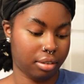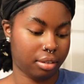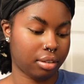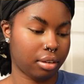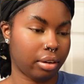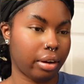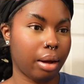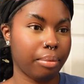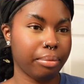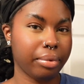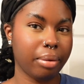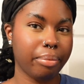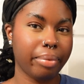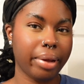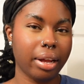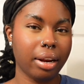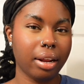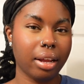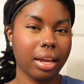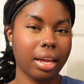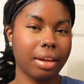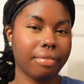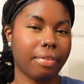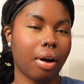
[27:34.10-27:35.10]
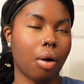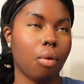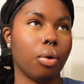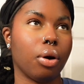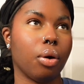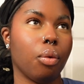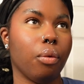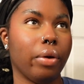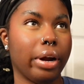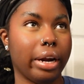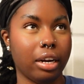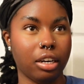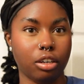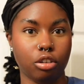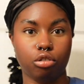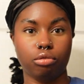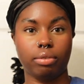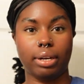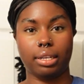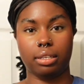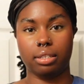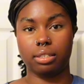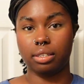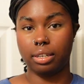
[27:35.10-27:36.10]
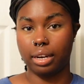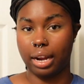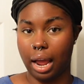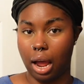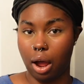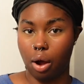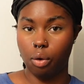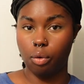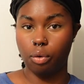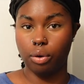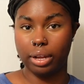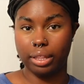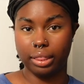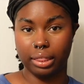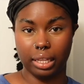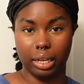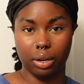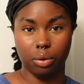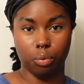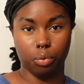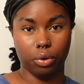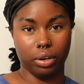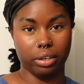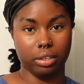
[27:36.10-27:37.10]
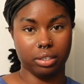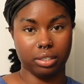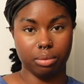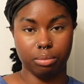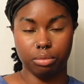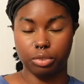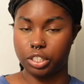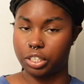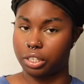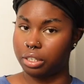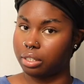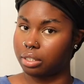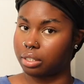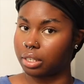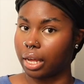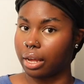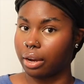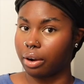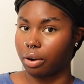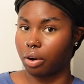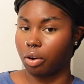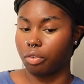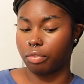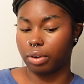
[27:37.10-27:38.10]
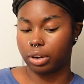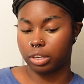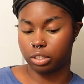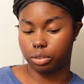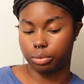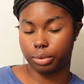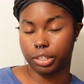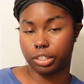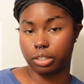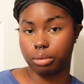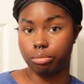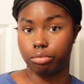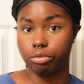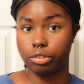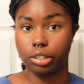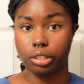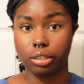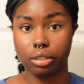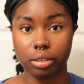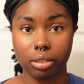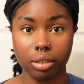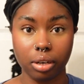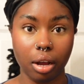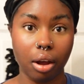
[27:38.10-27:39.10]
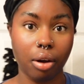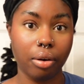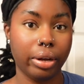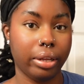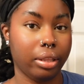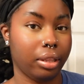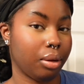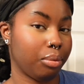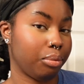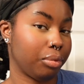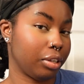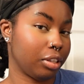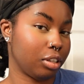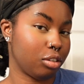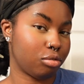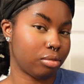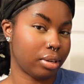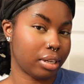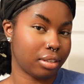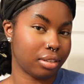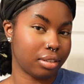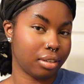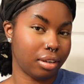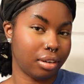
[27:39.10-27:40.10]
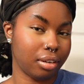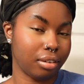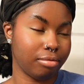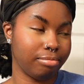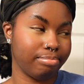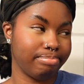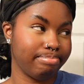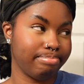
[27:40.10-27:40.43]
So I'm debating if I want to wear a dress now and then wear some jeans later, or if I should wear some jeans now and then wear the dress later.